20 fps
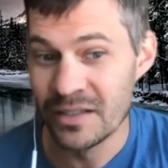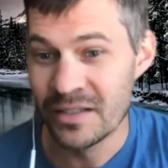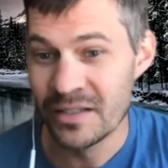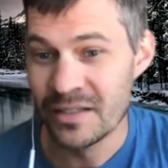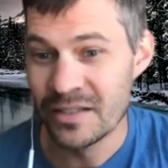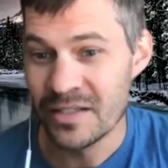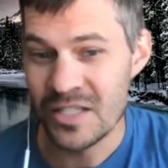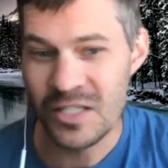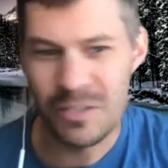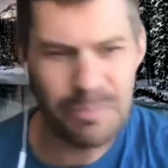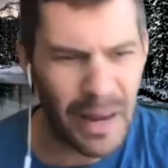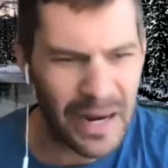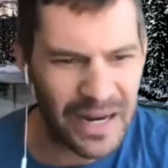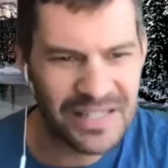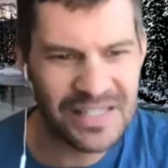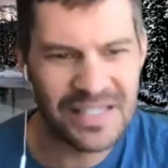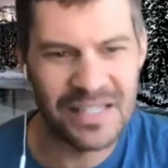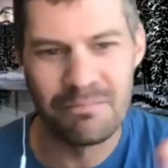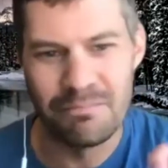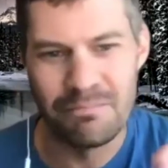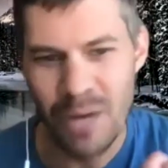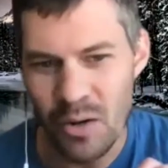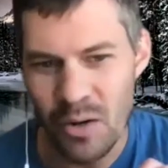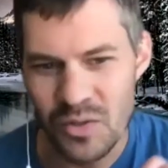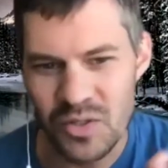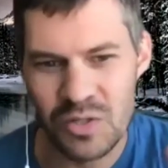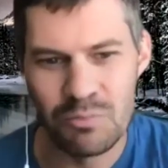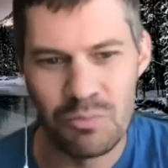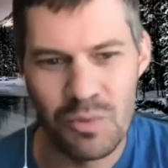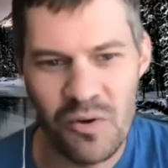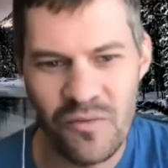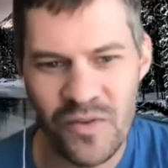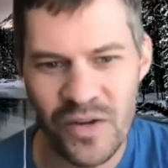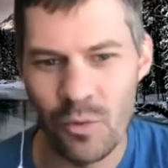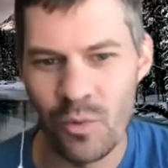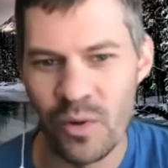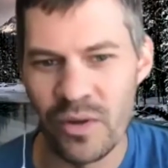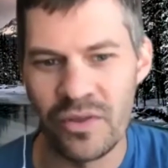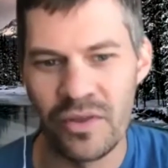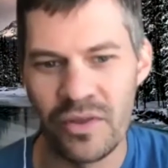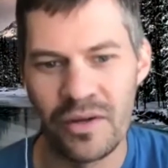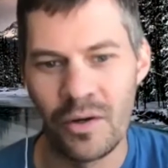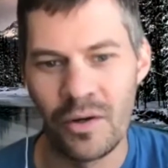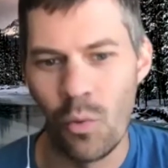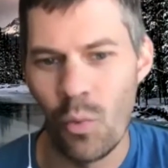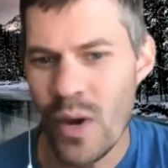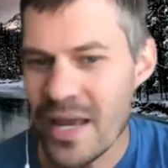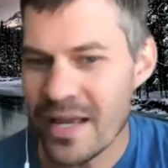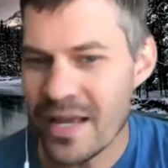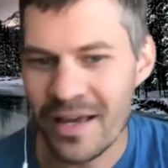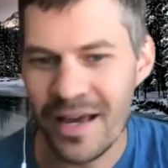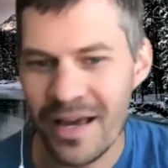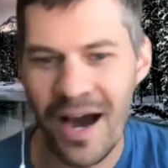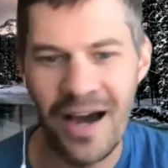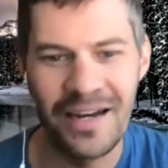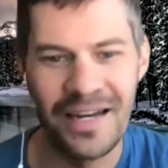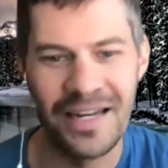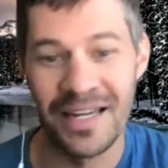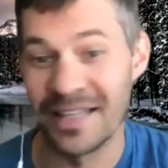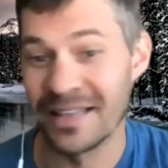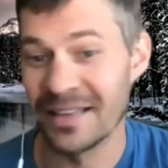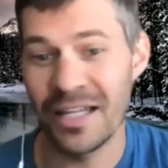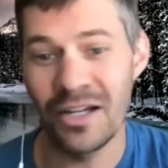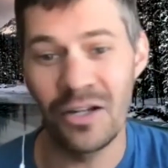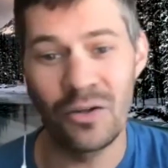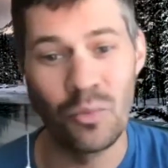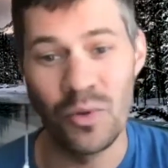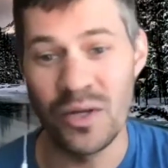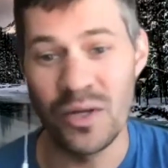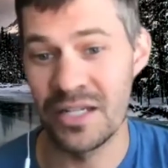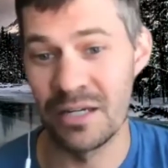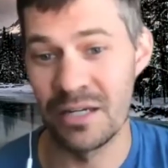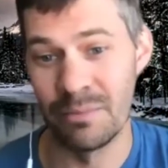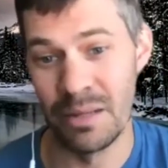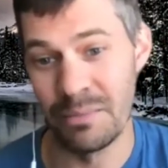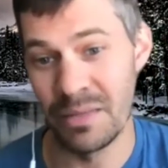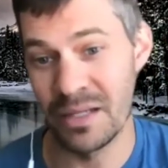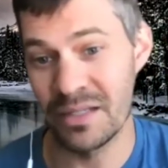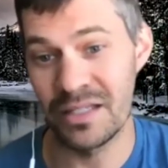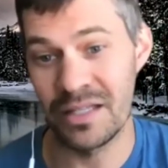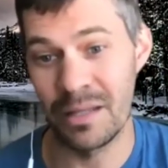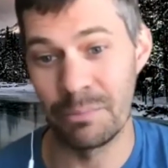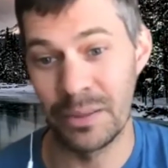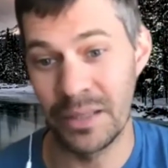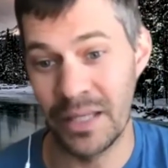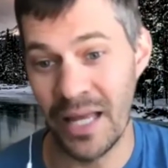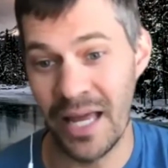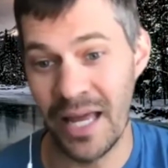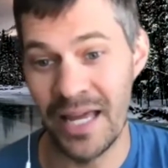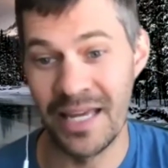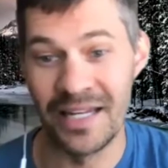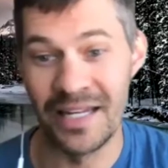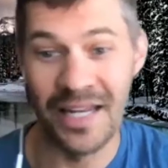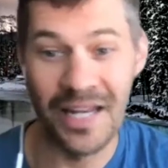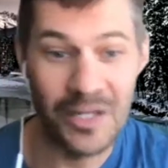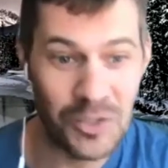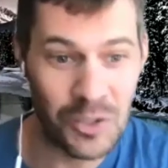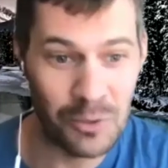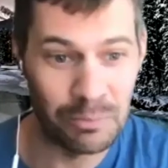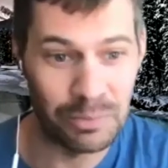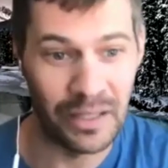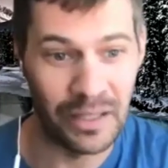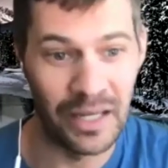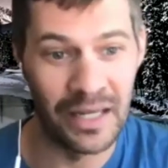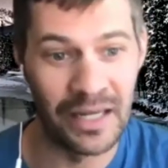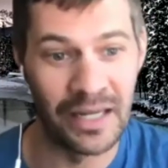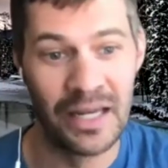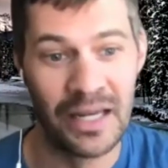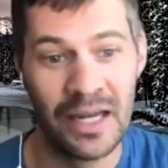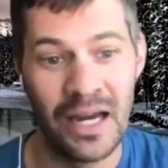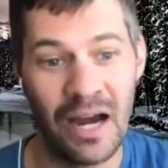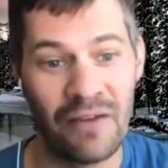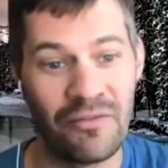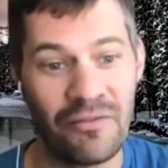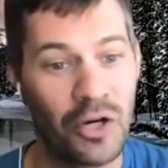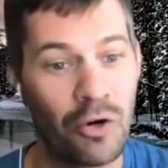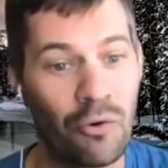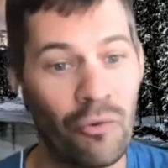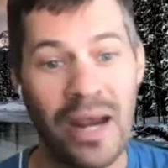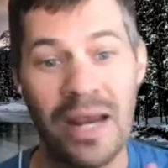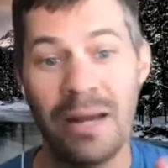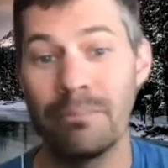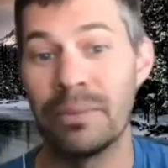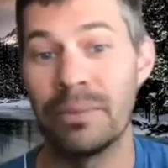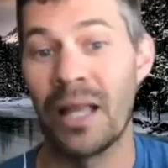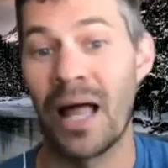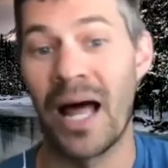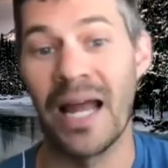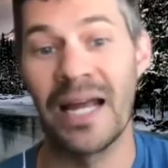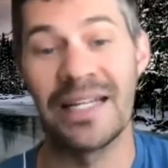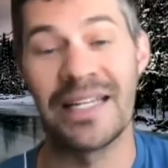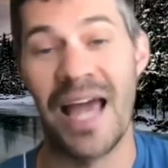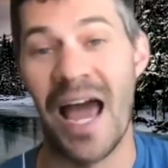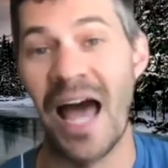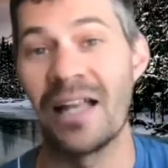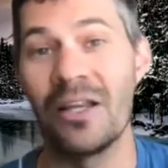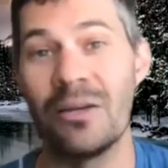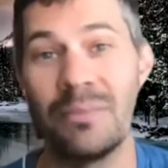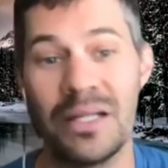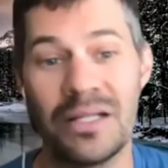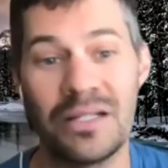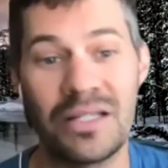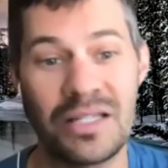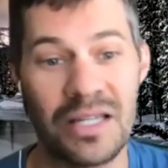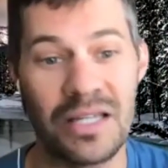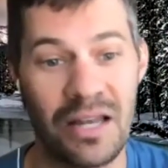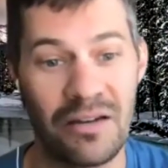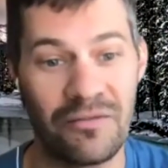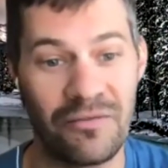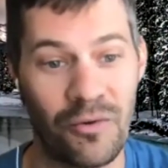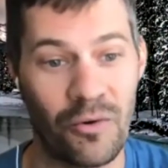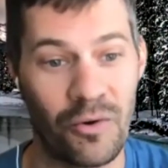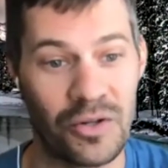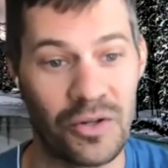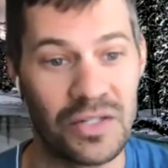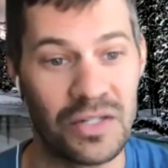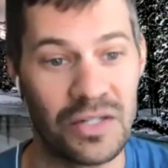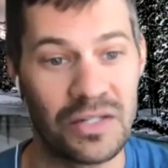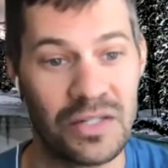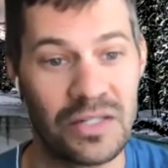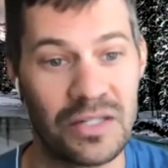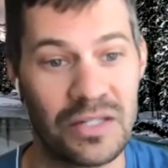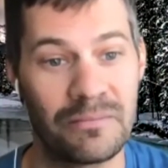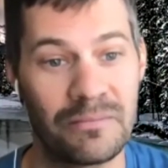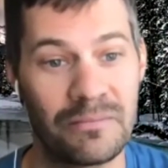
specks and motes moving with weak cunning and little wisdom amidst the play and interplay of the great blind elements and forces.